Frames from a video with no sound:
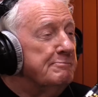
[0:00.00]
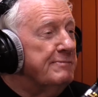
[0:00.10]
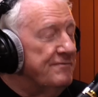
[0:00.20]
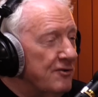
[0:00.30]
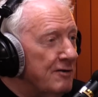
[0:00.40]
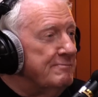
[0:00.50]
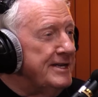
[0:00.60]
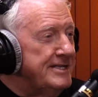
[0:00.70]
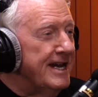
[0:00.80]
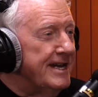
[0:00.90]
Before
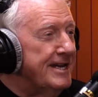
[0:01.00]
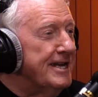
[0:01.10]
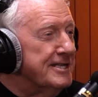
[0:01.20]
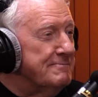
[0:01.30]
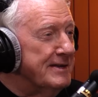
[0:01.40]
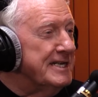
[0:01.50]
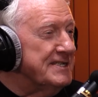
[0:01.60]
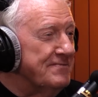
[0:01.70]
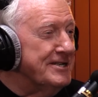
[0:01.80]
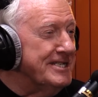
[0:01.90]
midday, he'd had the
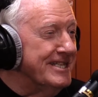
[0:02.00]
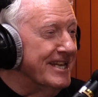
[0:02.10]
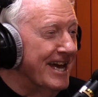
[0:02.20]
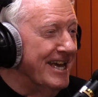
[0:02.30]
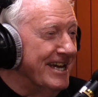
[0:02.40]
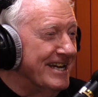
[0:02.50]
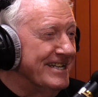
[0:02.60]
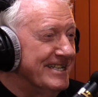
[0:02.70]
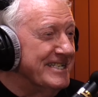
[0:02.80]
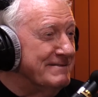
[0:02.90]
biggest fish in the lake,
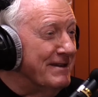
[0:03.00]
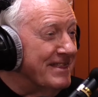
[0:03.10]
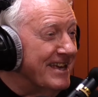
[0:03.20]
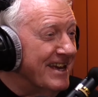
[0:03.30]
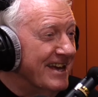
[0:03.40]
Smithy.